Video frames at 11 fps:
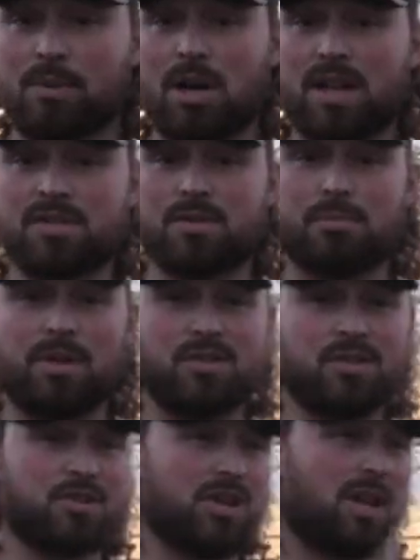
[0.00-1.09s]
broadheads and
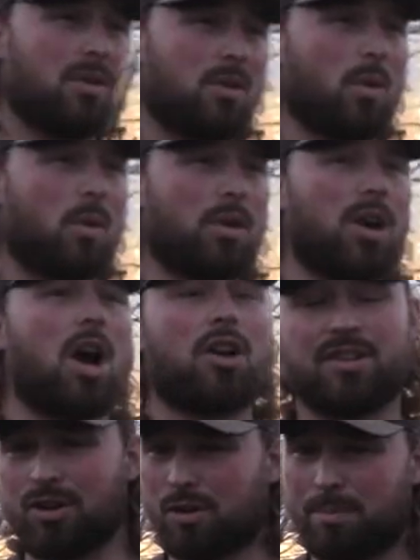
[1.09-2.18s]
ballistic shell, or
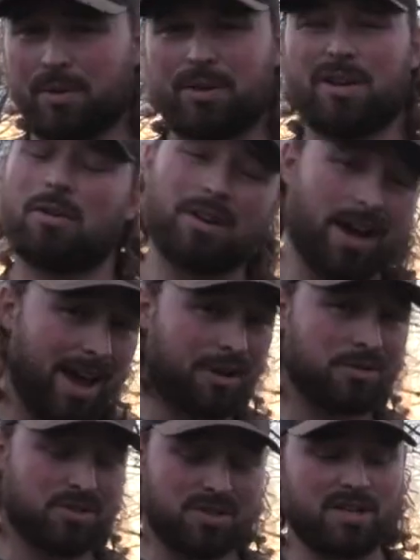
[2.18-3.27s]
durability or
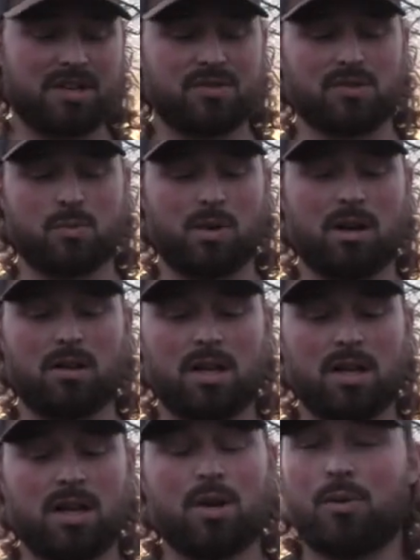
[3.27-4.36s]
accuracy tests as well.
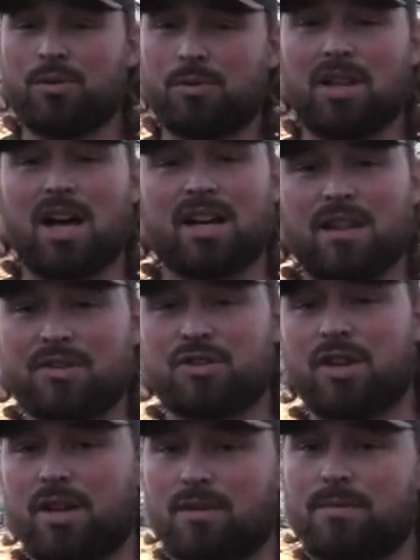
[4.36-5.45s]
We do a lot on the
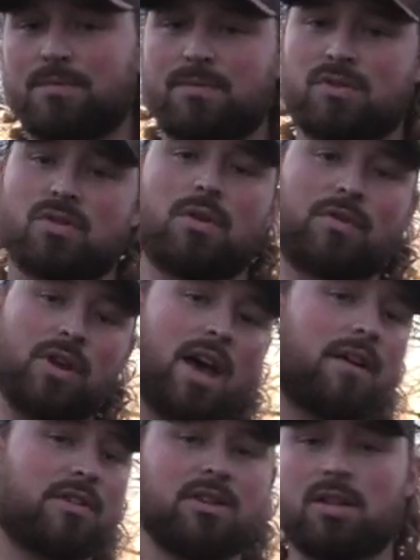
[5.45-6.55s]
channel, so if you
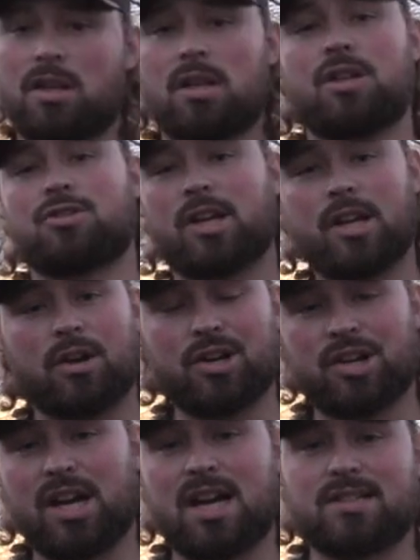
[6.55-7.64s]
haven't, check out our
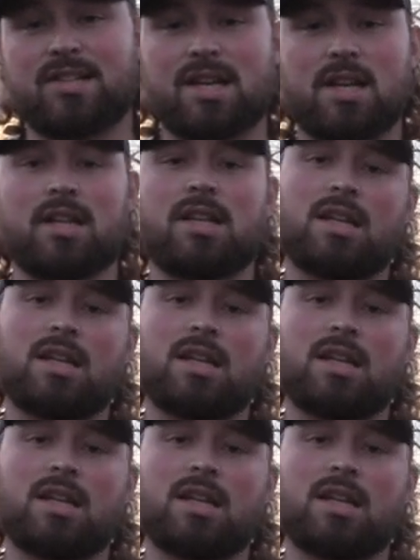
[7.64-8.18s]
content.